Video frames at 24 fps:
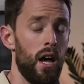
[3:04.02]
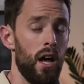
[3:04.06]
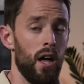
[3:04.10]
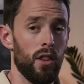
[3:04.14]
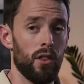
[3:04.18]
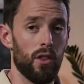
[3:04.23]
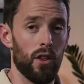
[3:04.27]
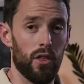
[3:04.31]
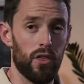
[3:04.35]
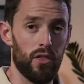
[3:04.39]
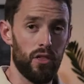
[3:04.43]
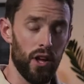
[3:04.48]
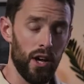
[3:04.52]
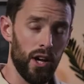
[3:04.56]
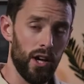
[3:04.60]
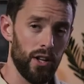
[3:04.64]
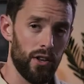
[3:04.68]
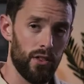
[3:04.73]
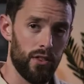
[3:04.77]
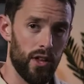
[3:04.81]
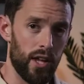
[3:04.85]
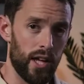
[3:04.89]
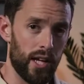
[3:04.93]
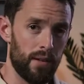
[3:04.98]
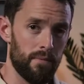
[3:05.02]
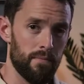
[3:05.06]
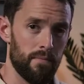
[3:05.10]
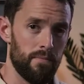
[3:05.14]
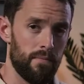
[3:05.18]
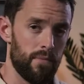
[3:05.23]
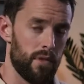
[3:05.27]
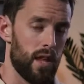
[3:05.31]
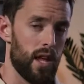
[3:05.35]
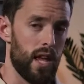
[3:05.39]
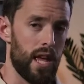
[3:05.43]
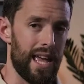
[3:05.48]
The third thing
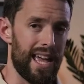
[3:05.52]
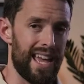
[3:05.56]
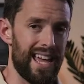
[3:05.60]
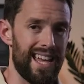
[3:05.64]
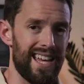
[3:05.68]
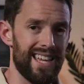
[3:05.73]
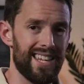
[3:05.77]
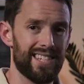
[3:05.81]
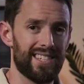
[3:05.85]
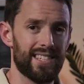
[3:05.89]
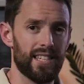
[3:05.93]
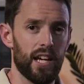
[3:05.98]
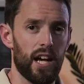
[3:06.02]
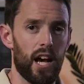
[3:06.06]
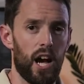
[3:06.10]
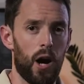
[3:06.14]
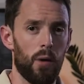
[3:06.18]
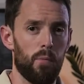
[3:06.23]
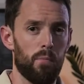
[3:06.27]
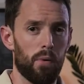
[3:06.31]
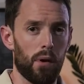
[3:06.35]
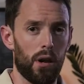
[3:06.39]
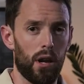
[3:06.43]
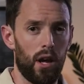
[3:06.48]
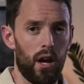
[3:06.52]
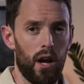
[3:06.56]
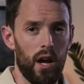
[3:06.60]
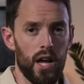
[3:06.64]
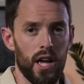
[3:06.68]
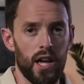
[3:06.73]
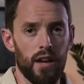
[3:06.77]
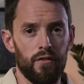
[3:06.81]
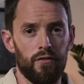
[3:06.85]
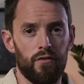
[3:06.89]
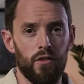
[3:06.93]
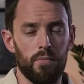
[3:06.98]
is
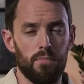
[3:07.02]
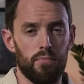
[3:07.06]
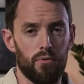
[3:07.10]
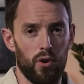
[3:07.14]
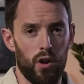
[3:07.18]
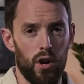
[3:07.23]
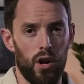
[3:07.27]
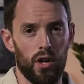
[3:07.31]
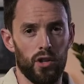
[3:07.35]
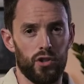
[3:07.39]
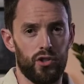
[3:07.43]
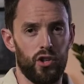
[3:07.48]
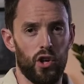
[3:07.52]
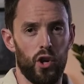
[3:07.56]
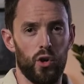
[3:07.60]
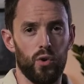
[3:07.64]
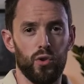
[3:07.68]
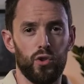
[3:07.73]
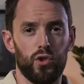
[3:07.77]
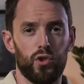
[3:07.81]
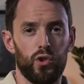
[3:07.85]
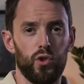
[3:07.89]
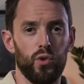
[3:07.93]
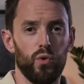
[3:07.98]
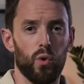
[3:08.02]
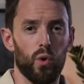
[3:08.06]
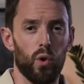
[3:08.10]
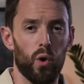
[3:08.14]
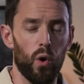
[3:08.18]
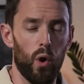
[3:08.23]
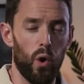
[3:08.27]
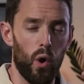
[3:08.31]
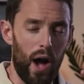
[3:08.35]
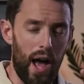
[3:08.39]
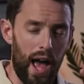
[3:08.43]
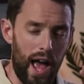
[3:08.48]
applying vibrato to
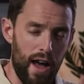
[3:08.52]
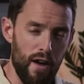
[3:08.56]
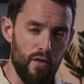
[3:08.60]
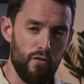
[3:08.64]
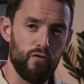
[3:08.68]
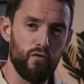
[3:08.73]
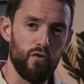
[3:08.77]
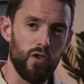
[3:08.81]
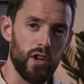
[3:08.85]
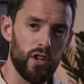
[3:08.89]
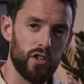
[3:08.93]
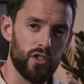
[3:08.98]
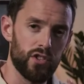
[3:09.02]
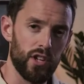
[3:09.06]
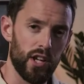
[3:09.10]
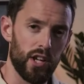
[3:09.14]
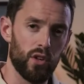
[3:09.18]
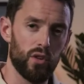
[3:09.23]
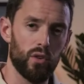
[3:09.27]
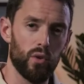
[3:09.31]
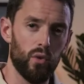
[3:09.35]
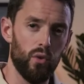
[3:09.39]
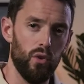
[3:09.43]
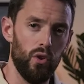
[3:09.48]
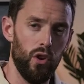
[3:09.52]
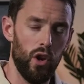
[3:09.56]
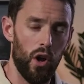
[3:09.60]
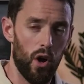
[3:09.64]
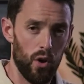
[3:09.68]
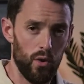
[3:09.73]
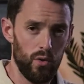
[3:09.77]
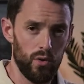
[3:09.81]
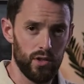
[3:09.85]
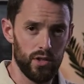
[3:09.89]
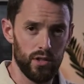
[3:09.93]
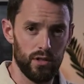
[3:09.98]
every single
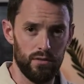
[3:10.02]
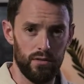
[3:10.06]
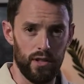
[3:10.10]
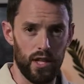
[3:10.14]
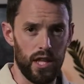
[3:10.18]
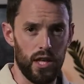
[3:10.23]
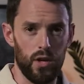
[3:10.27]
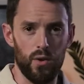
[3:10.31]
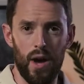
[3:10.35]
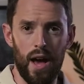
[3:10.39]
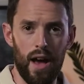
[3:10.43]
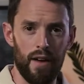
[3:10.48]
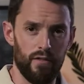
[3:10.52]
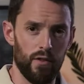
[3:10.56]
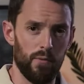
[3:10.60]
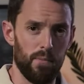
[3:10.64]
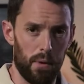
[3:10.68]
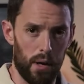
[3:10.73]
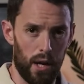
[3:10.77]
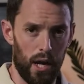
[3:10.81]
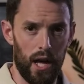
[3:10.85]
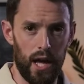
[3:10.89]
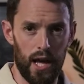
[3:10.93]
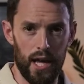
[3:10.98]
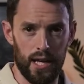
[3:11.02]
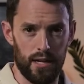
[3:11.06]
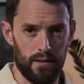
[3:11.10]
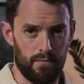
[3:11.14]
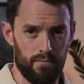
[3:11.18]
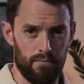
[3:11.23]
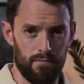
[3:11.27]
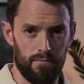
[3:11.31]
note that you ever play.